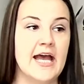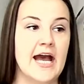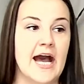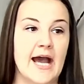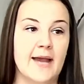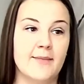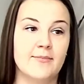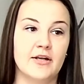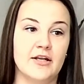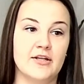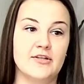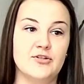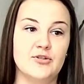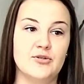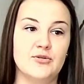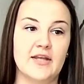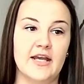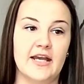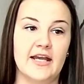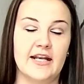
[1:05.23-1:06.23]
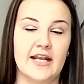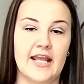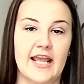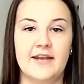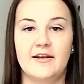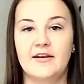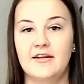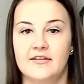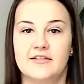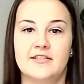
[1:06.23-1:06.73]
I'm going to do that
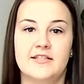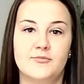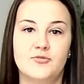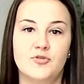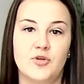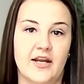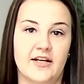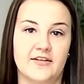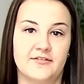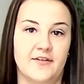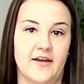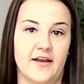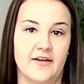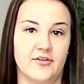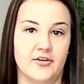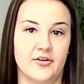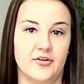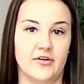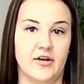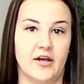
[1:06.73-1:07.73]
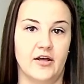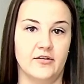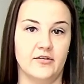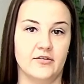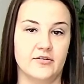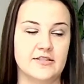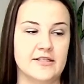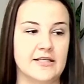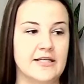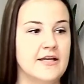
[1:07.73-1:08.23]
and subtract $500.
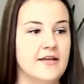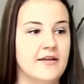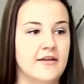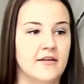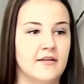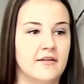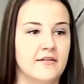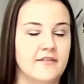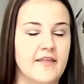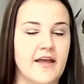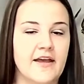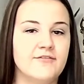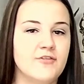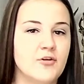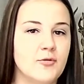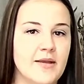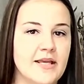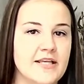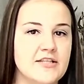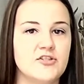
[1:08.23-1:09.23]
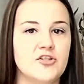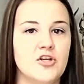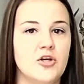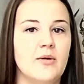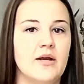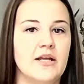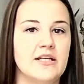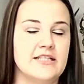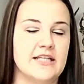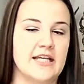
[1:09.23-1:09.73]
That firm has
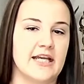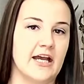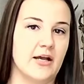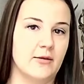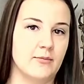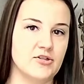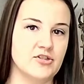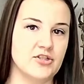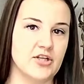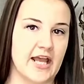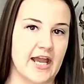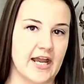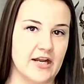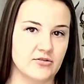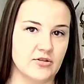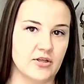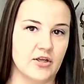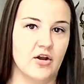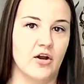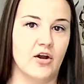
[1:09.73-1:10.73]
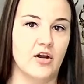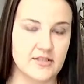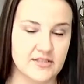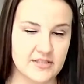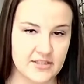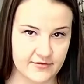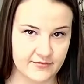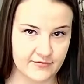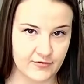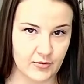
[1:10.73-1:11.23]
no idea how much it actually
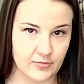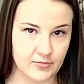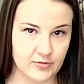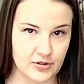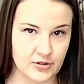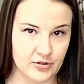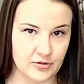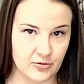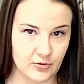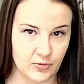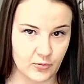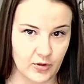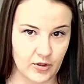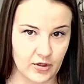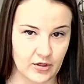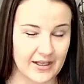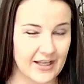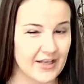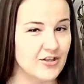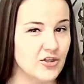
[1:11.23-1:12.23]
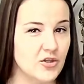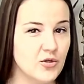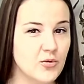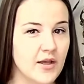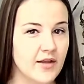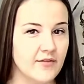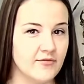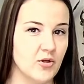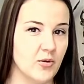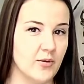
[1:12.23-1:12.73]
costs the firm to do the work. And you
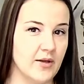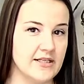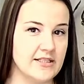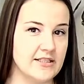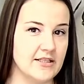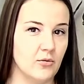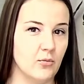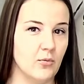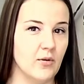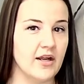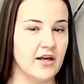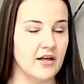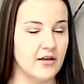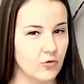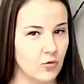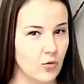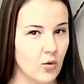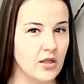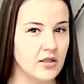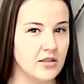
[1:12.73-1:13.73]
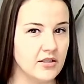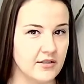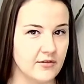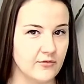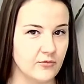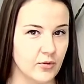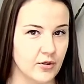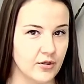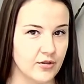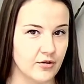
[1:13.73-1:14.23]
have no idea what kind of quality
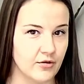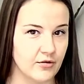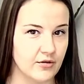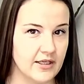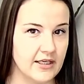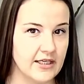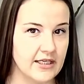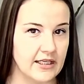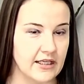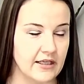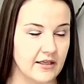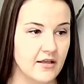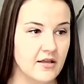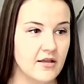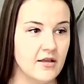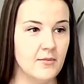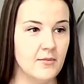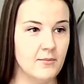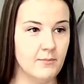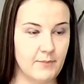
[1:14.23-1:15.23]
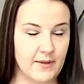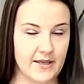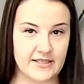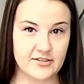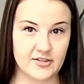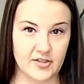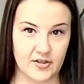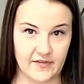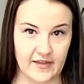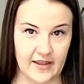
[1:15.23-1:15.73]
of work you're getting
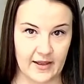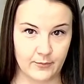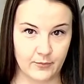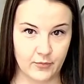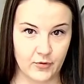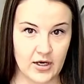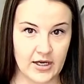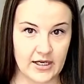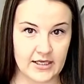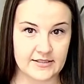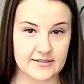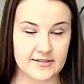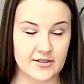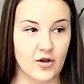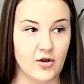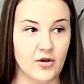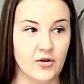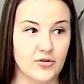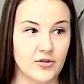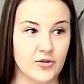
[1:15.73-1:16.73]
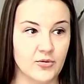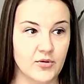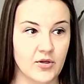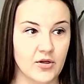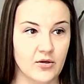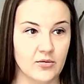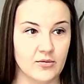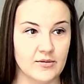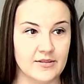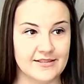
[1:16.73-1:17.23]
based on that price. All you
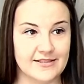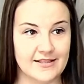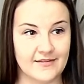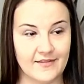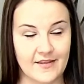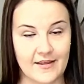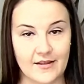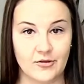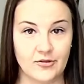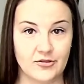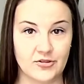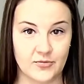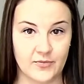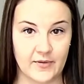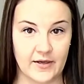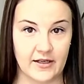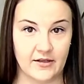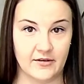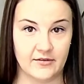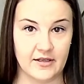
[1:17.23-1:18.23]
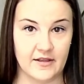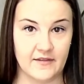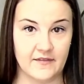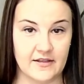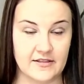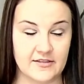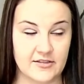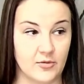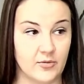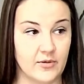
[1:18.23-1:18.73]
know is they looked around and
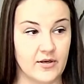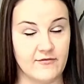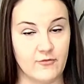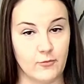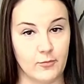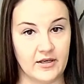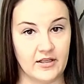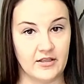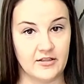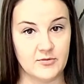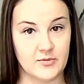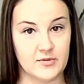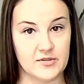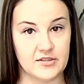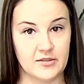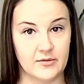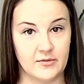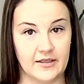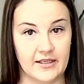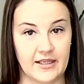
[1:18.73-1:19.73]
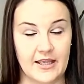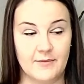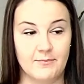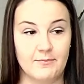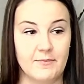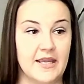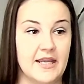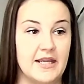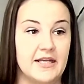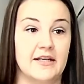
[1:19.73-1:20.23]
they saw what everybody else was doing and
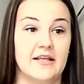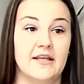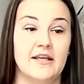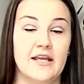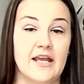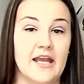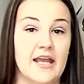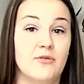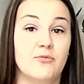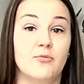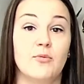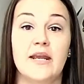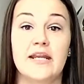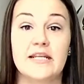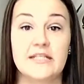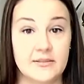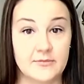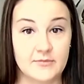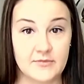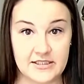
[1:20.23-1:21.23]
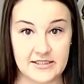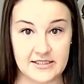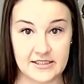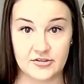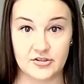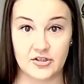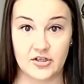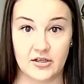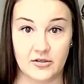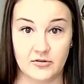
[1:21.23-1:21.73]
made a random
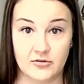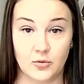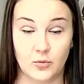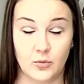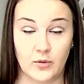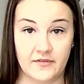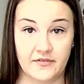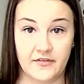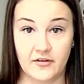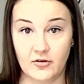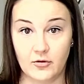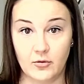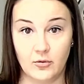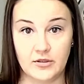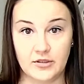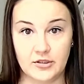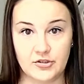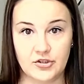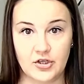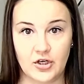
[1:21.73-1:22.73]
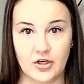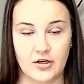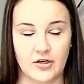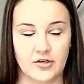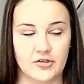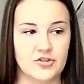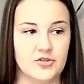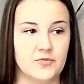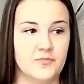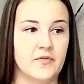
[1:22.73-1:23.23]
decision on what they're going to
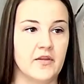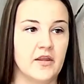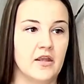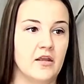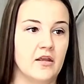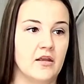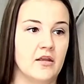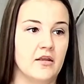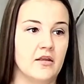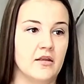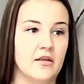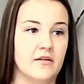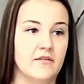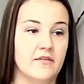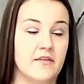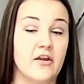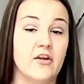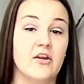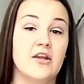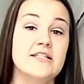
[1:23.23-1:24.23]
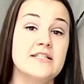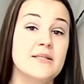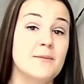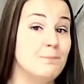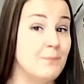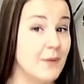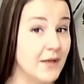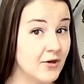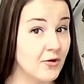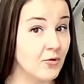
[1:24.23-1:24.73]
charge. There is a
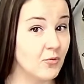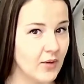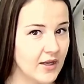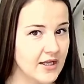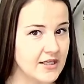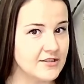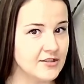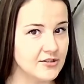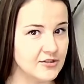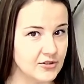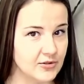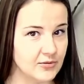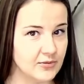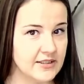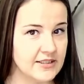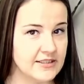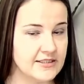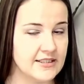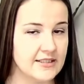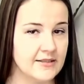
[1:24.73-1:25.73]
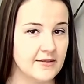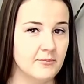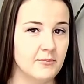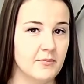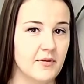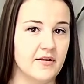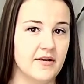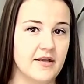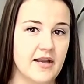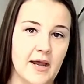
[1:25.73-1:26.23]
better way to do it,
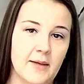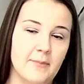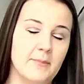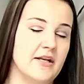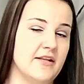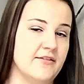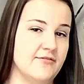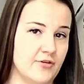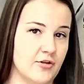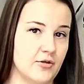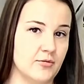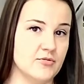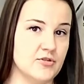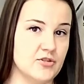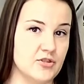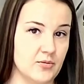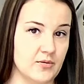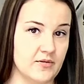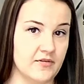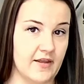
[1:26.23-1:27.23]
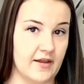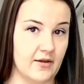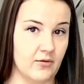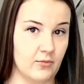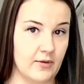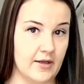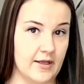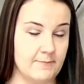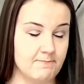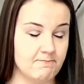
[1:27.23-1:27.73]
but not many firms do it that
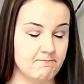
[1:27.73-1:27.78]
way.